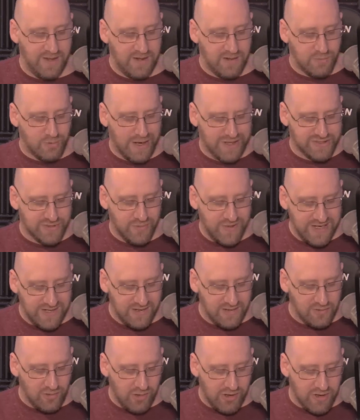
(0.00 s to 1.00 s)
Roger Whedon,
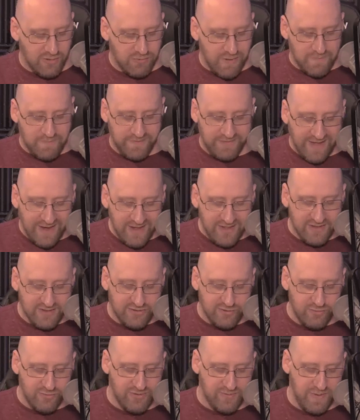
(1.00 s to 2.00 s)
a lawyer representing the
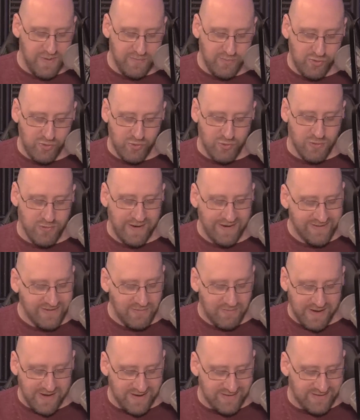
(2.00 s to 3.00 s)
two of the people who were
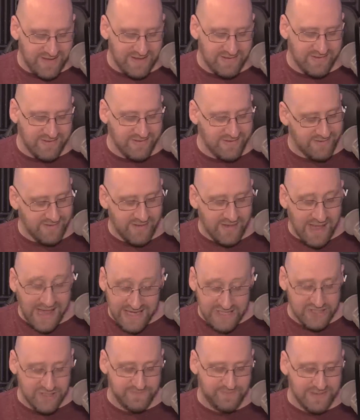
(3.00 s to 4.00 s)
arrested by DeSantis's
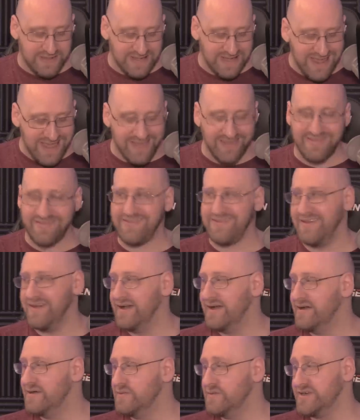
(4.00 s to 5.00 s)
election police,
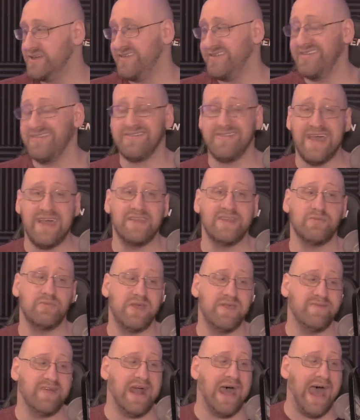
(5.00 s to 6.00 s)
which is insane that we
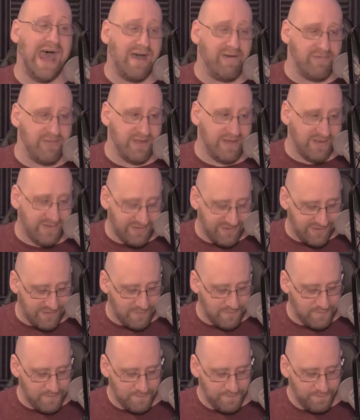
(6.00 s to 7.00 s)
even have this,
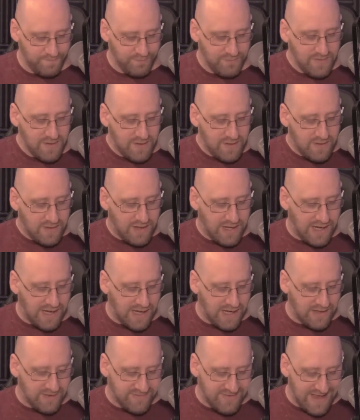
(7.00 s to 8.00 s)

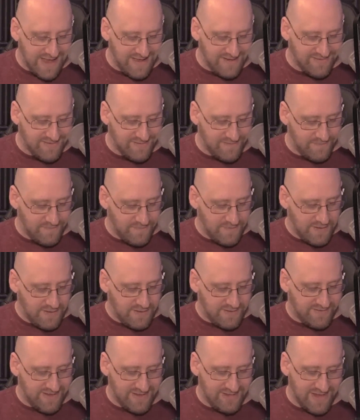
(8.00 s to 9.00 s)
uh, says...
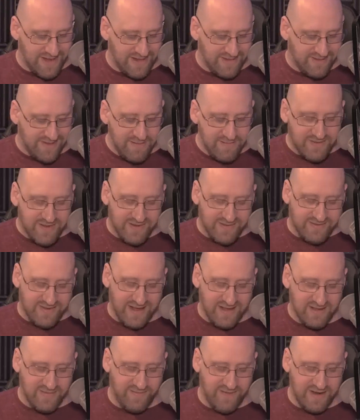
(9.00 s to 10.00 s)
said that it seems that
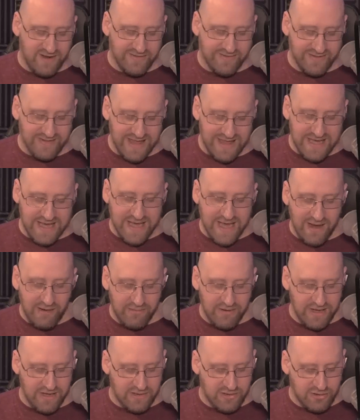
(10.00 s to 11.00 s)
sex offenders in Lake
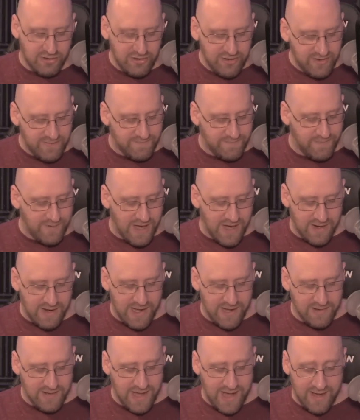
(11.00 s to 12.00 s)
County could have, uh,
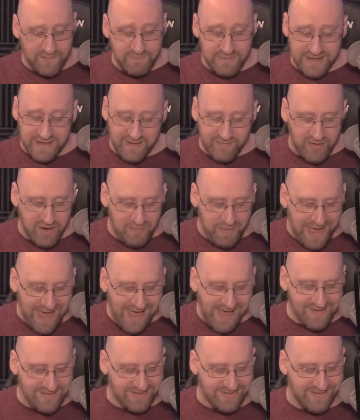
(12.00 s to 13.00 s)
have been given a
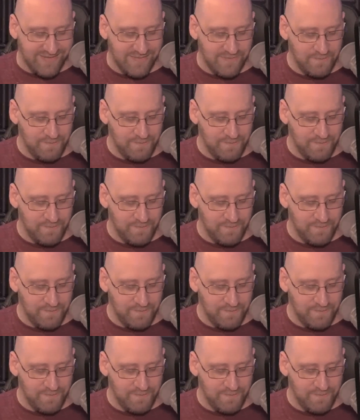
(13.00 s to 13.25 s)
pass,